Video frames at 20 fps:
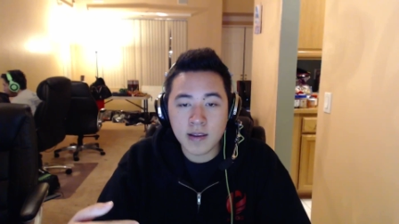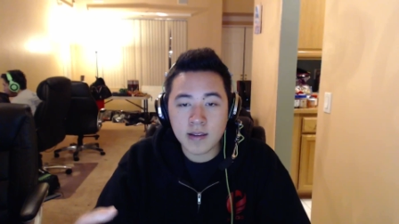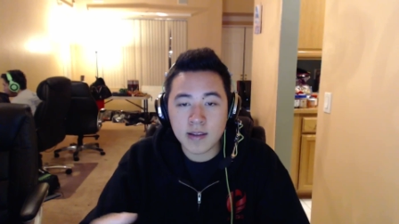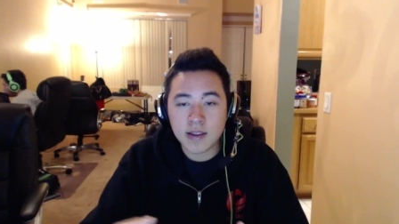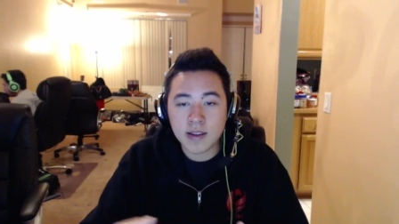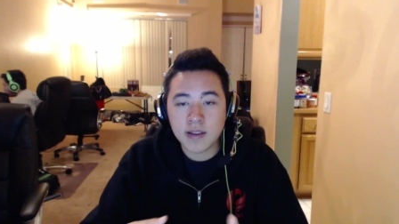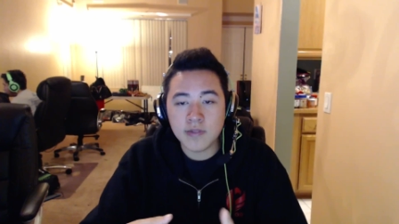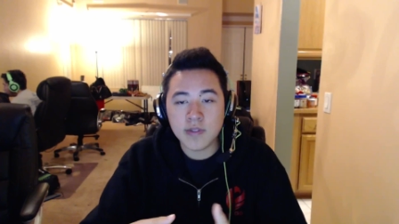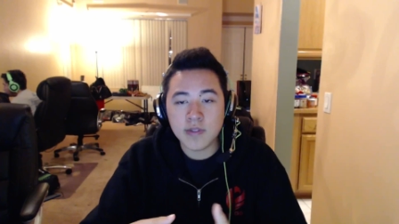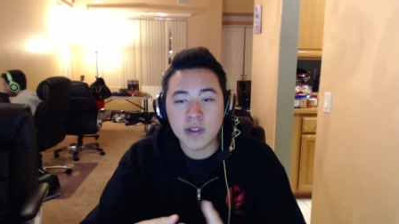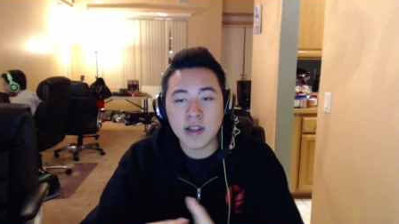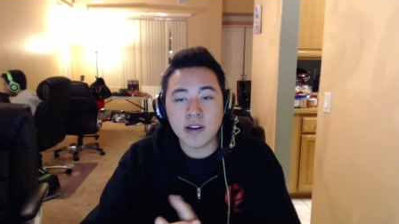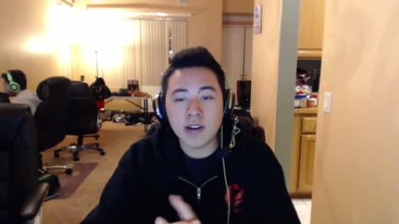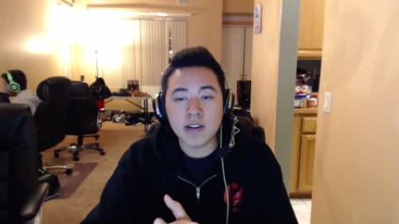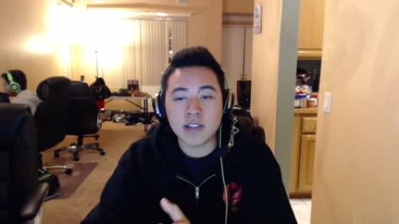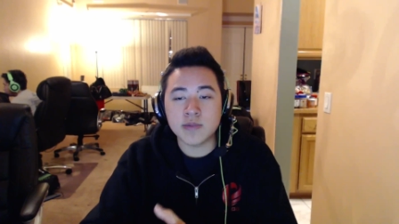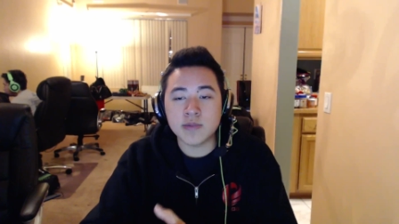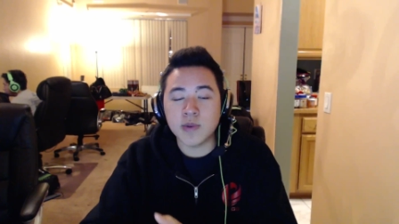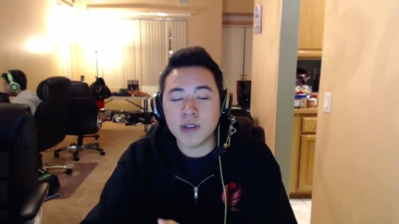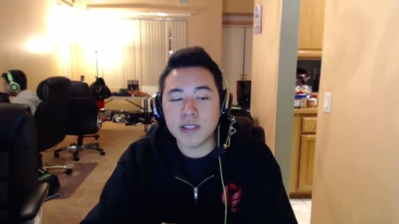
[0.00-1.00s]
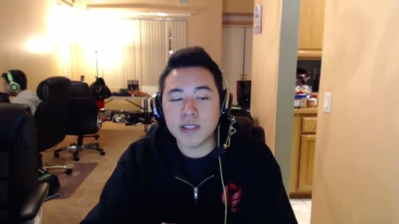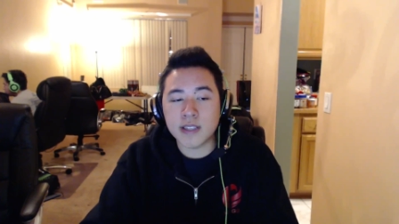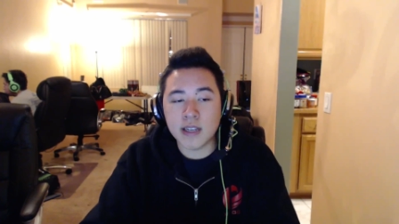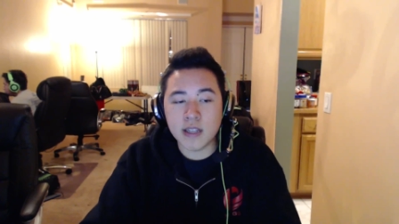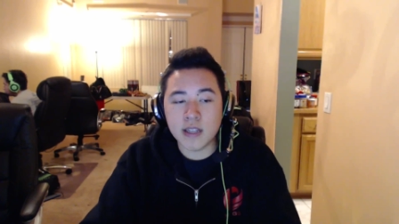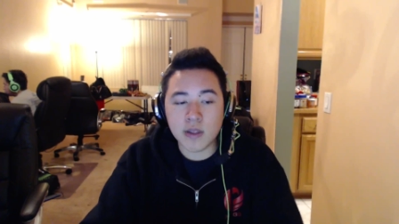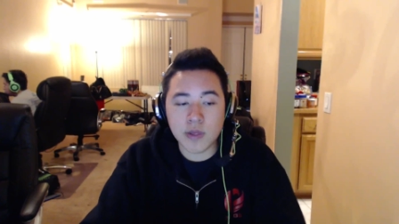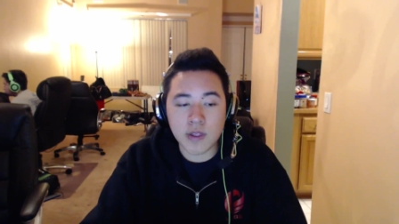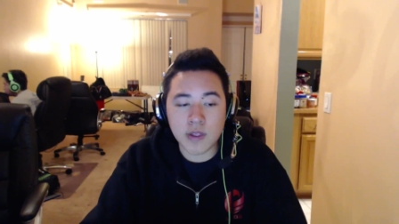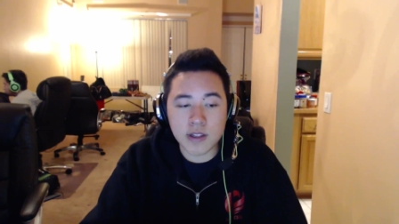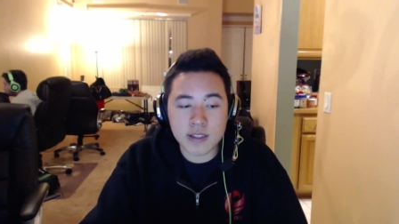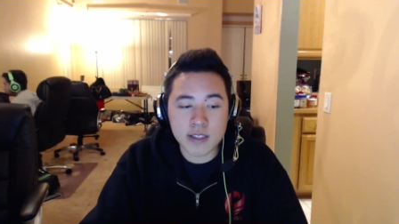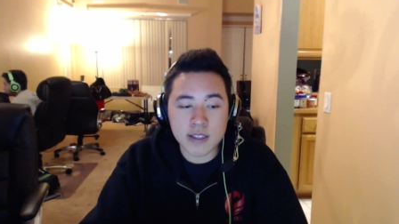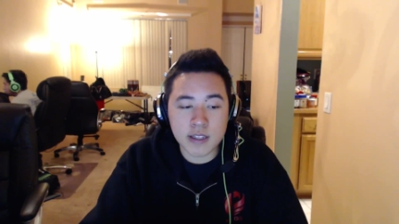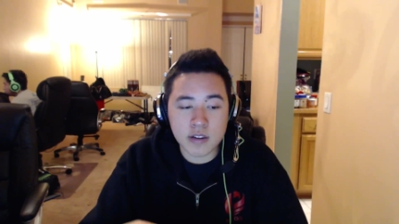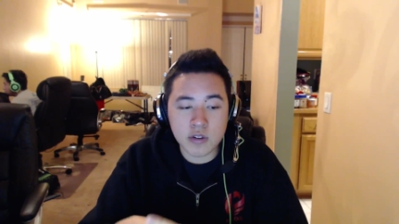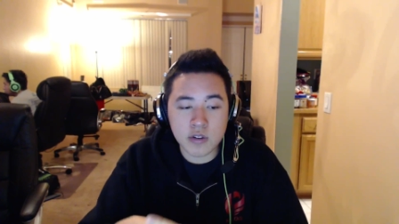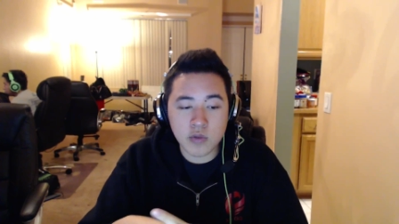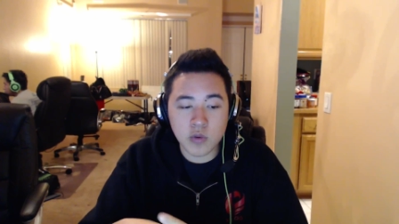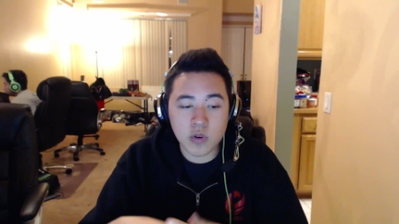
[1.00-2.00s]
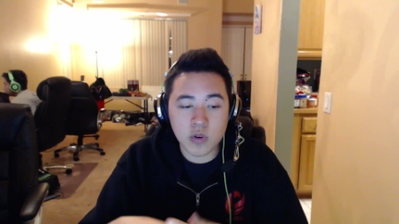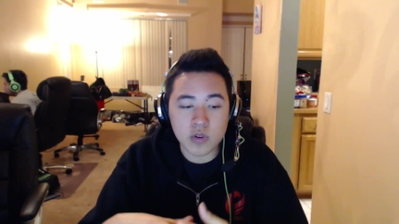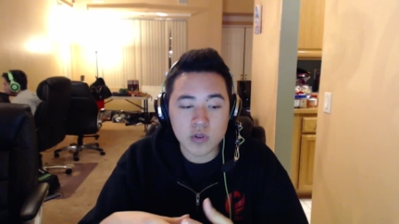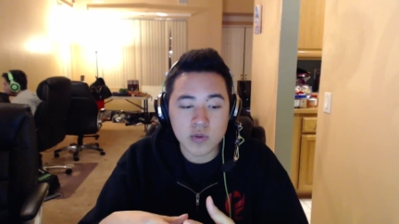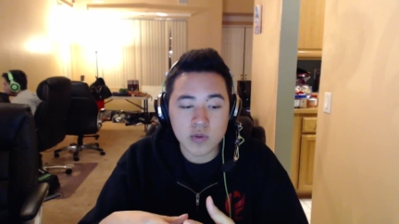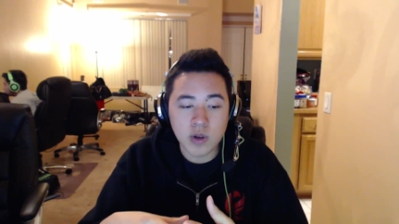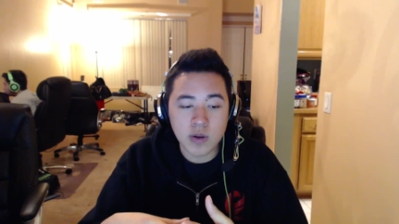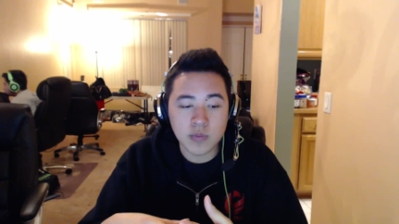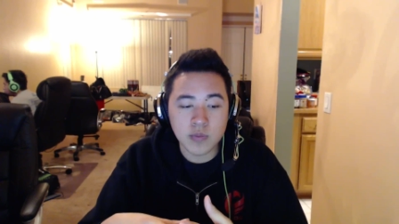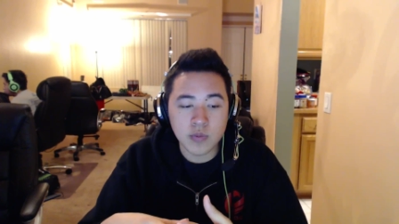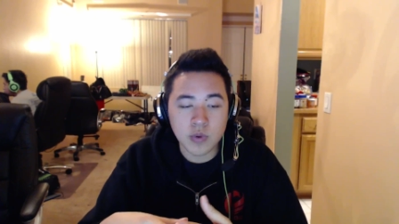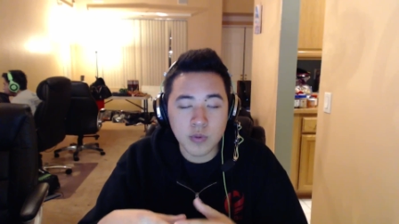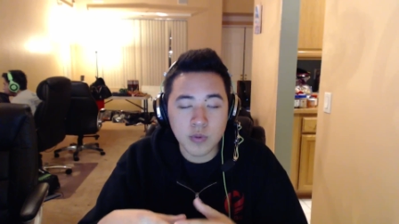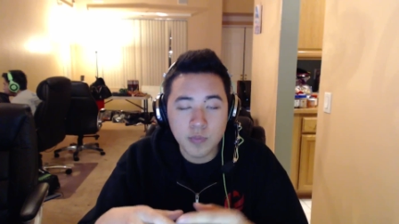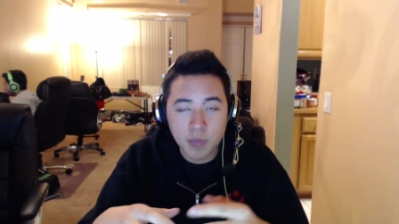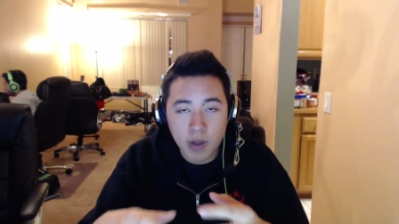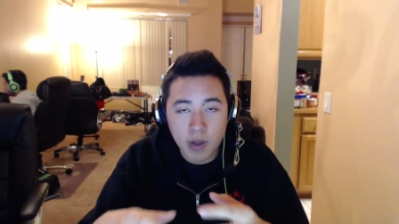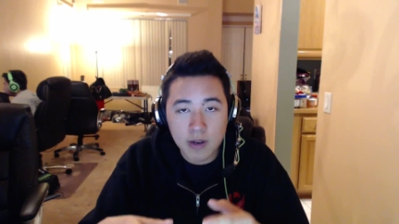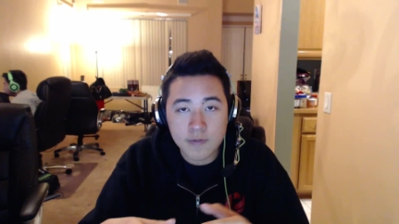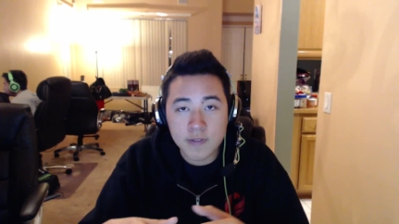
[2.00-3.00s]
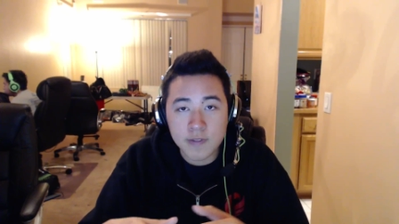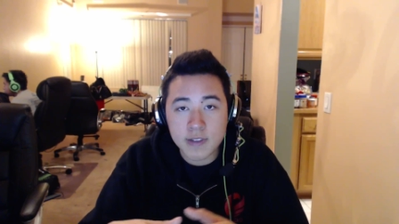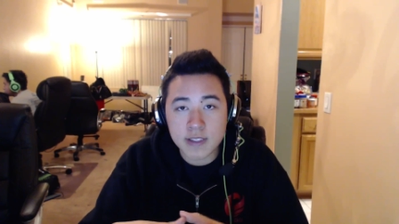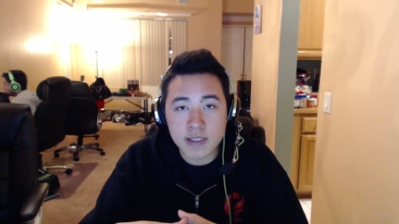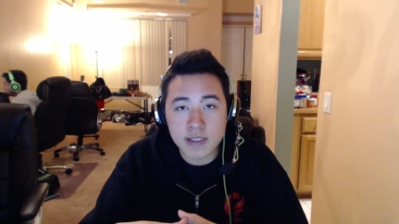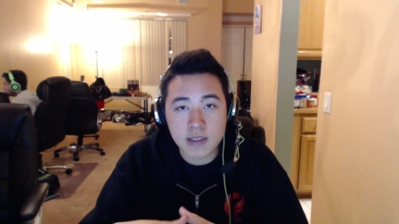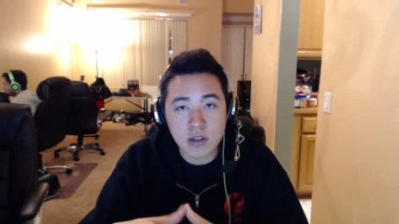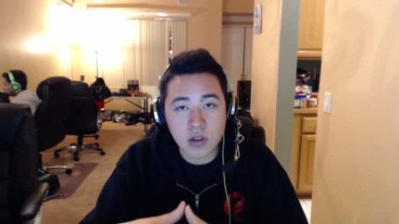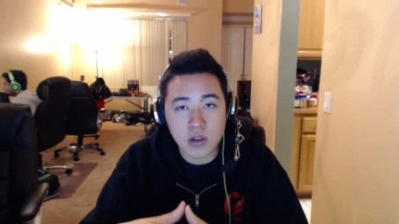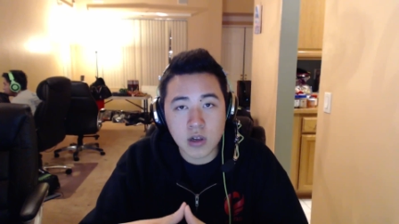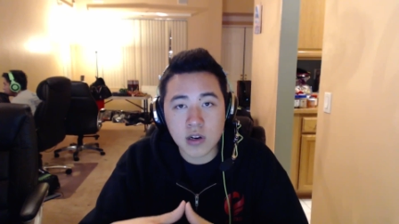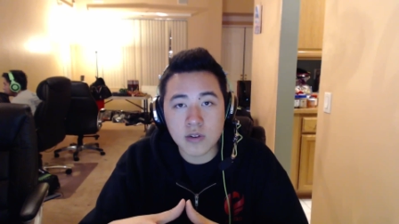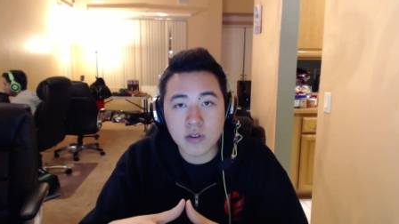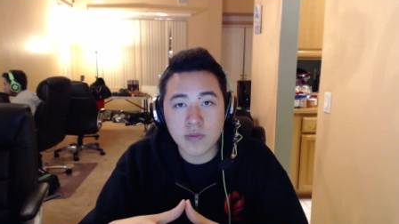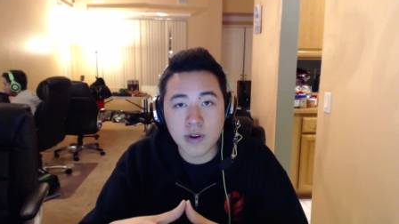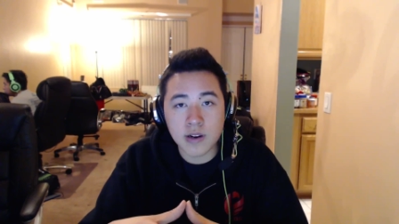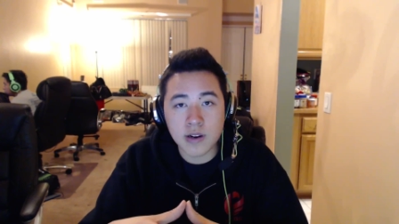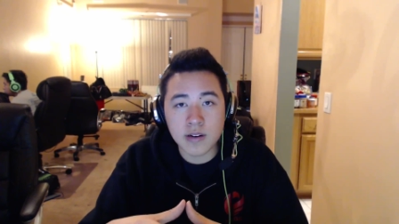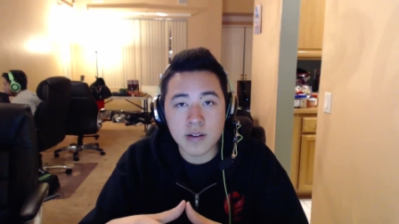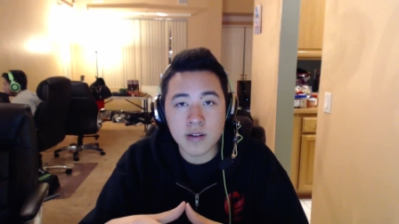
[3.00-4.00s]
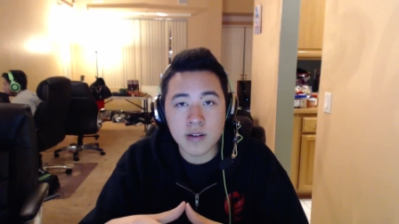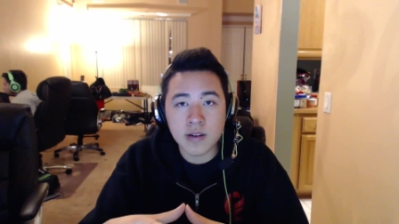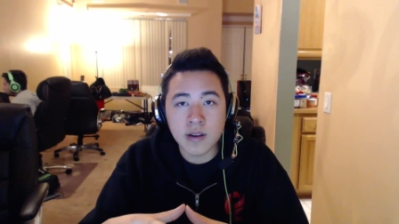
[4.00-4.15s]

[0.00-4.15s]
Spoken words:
He even later expressed that he thinks that the role swap will benefit us in the long run.